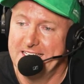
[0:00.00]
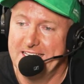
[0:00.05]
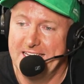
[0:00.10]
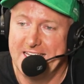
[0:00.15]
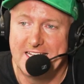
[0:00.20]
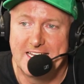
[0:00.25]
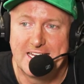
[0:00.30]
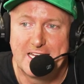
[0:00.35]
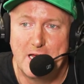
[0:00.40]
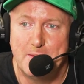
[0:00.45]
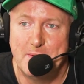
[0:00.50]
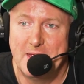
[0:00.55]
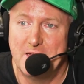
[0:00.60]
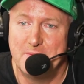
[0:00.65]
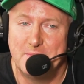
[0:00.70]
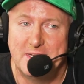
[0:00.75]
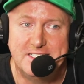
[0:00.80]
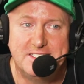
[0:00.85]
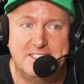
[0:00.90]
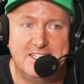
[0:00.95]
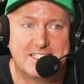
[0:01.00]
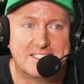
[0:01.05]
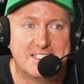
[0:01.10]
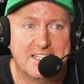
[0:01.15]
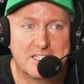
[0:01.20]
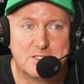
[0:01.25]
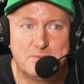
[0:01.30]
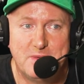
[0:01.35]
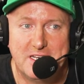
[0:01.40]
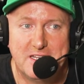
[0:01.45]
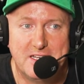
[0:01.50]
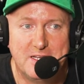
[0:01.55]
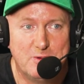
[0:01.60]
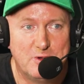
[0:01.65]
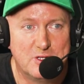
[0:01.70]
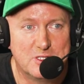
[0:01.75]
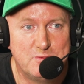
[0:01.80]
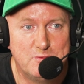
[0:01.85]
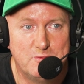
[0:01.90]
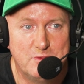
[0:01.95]
he going to come out and be six lengths better than he
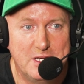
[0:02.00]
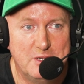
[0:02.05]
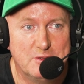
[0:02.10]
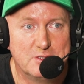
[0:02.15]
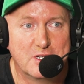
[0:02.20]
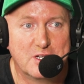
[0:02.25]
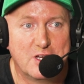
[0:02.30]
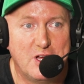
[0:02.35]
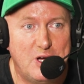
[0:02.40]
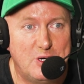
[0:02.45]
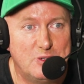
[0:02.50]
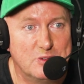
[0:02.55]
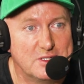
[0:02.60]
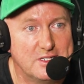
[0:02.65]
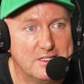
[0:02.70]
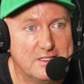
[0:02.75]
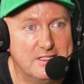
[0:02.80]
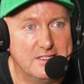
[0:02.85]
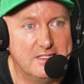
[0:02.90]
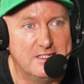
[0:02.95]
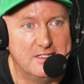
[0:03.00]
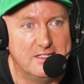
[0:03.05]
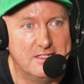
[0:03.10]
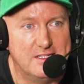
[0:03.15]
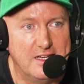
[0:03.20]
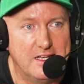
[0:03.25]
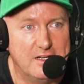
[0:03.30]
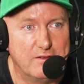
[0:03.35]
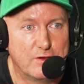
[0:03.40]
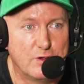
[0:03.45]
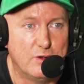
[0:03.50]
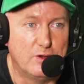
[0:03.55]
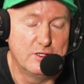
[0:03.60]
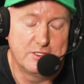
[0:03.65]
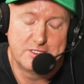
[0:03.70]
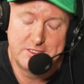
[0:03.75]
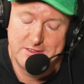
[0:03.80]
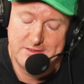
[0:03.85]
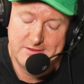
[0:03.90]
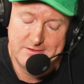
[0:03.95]
was when he was a colt? Mm. And of
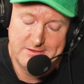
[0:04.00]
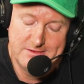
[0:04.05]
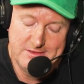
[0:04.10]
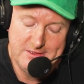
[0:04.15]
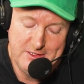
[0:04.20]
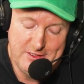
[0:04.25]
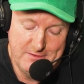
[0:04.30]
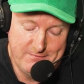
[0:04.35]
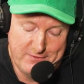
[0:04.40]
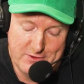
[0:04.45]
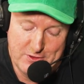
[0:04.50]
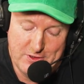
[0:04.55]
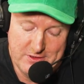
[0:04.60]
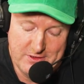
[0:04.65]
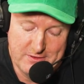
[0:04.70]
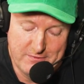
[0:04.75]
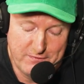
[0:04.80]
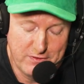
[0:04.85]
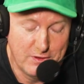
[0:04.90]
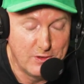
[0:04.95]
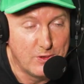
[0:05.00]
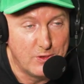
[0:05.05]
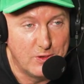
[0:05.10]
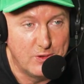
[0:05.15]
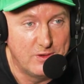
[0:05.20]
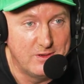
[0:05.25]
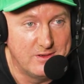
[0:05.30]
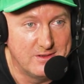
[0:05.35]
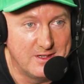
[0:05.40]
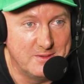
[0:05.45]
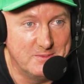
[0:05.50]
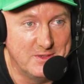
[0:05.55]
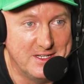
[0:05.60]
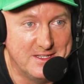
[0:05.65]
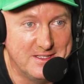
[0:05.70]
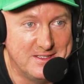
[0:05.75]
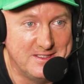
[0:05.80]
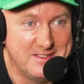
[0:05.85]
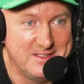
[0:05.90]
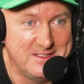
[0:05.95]
course, you've got the floor. I
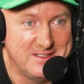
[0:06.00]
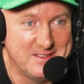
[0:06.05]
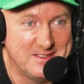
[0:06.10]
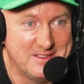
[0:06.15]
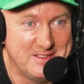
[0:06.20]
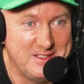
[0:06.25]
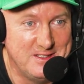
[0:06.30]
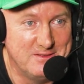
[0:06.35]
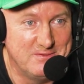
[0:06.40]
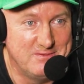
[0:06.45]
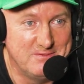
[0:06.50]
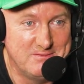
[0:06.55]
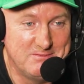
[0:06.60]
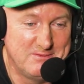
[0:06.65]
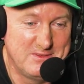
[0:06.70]
mean, you've